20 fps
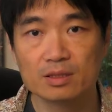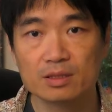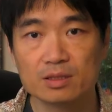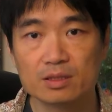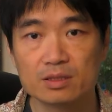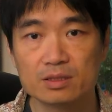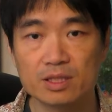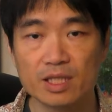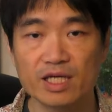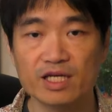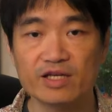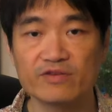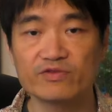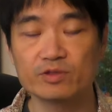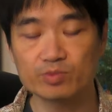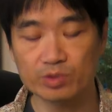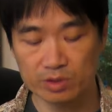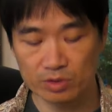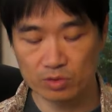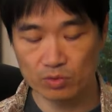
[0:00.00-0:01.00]
Say if you
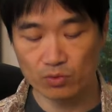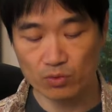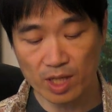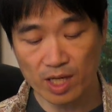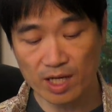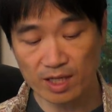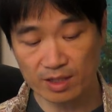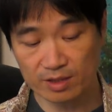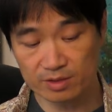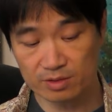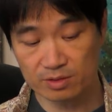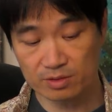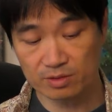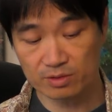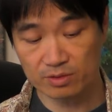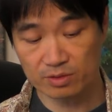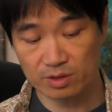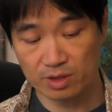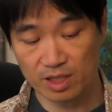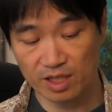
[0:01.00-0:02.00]
put 1
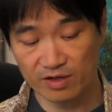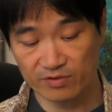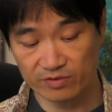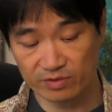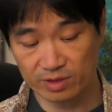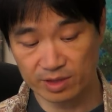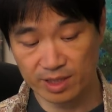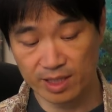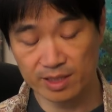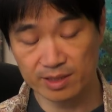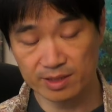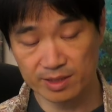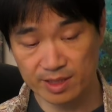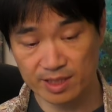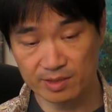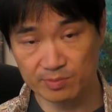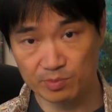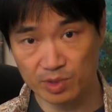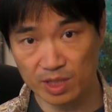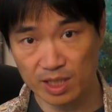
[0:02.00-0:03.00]
after
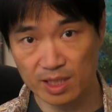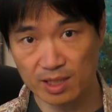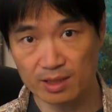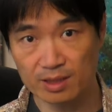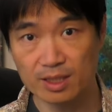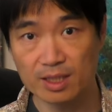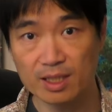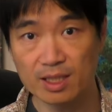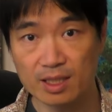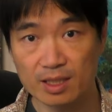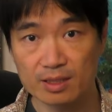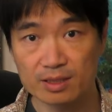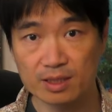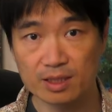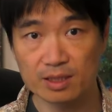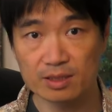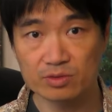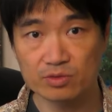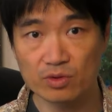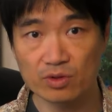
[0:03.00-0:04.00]
candidate B,
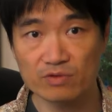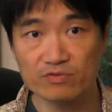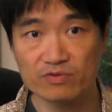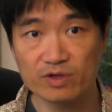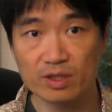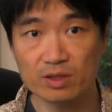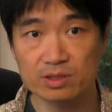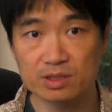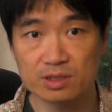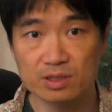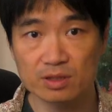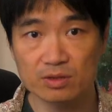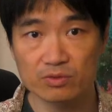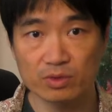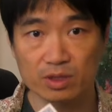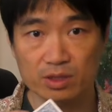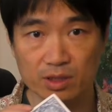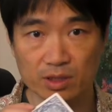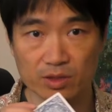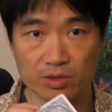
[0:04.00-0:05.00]
then your votes
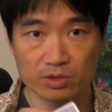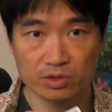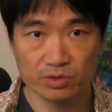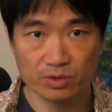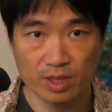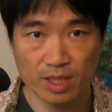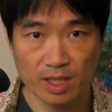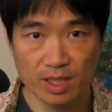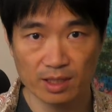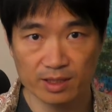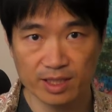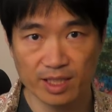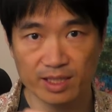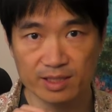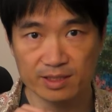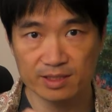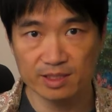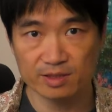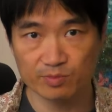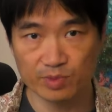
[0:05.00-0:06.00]
will go to
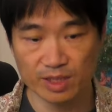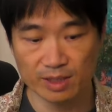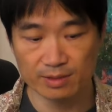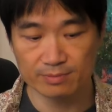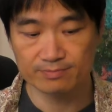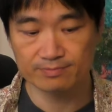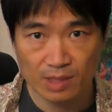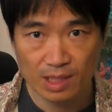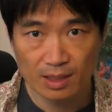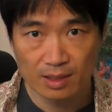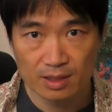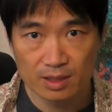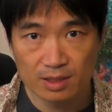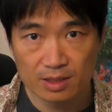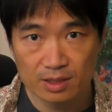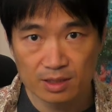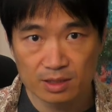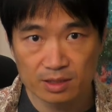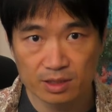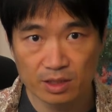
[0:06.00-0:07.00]
candidate B.
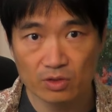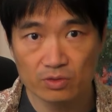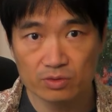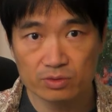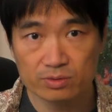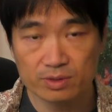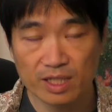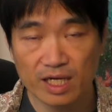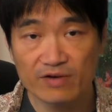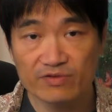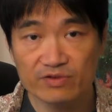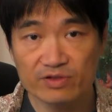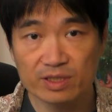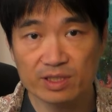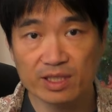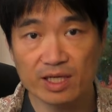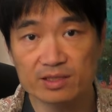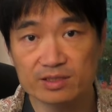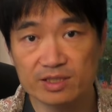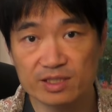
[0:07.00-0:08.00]
So after
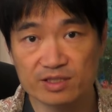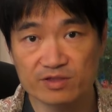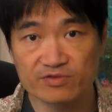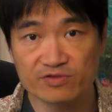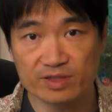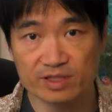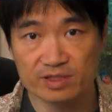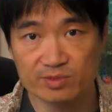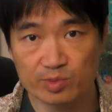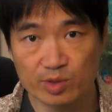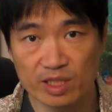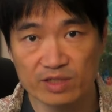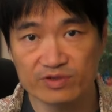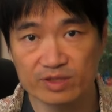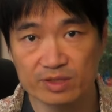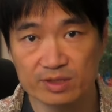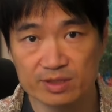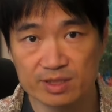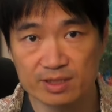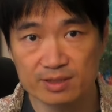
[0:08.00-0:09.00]
counting the first
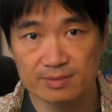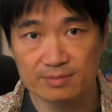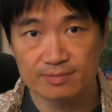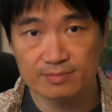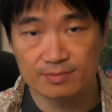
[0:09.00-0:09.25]
preferences,